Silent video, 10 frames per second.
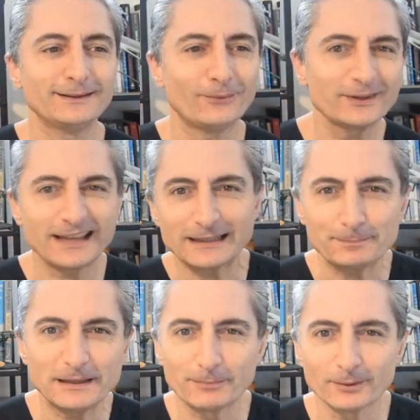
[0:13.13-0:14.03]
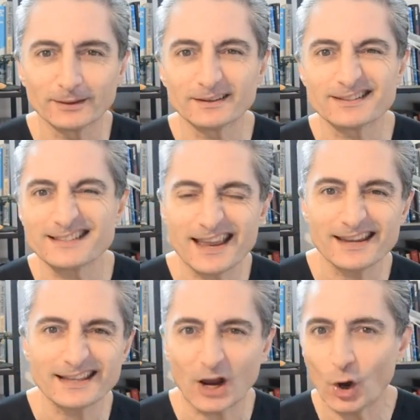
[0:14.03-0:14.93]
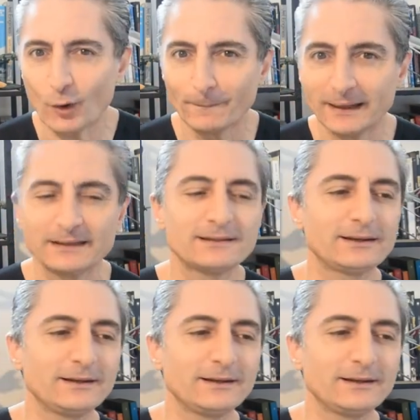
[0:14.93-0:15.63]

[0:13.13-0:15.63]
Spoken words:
what the other people say, the comment.